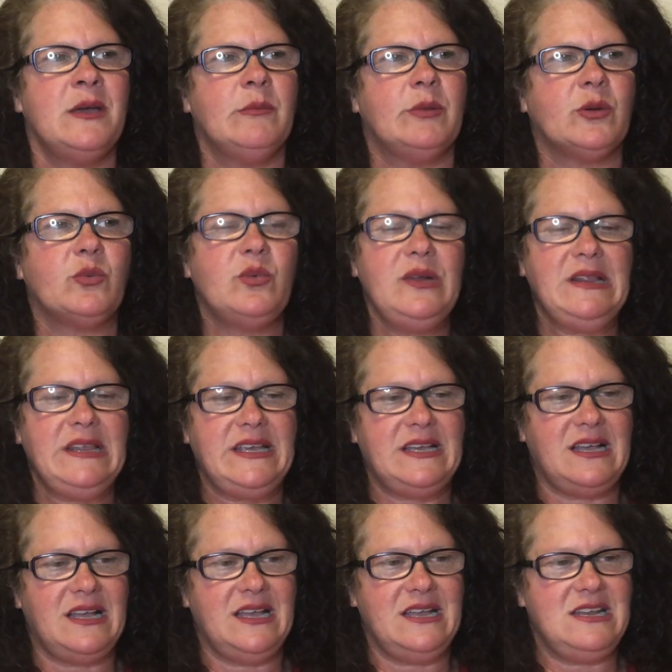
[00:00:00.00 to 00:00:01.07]
But really,
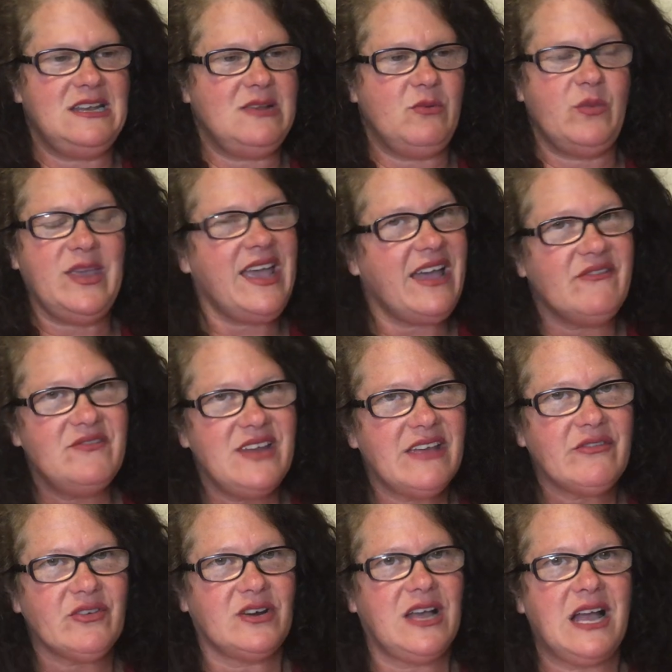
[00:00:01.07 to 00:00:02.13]
we have
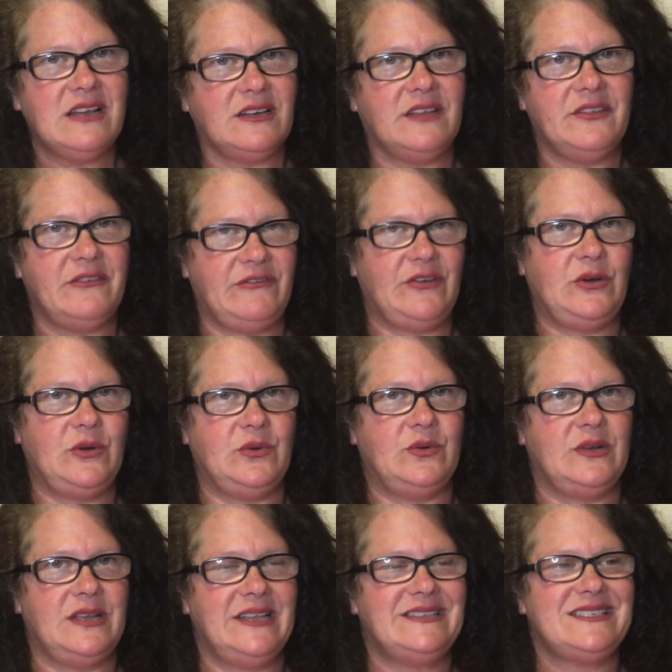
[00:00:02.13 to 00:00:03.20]
never gotten on the
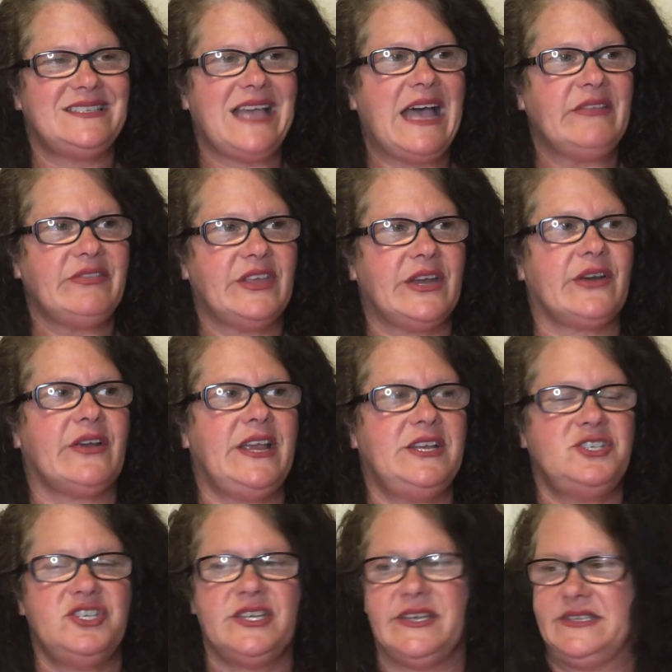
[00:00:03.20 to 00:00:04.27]
phone and sat there
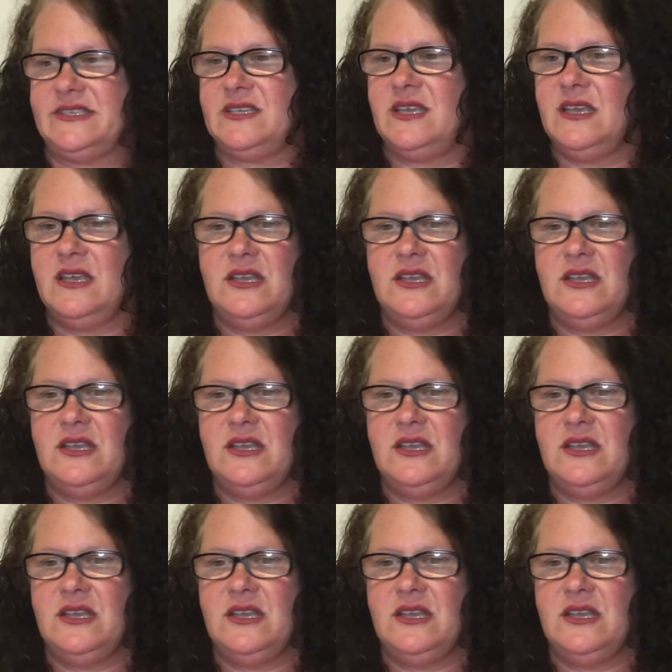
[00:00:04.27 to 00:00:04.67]
and just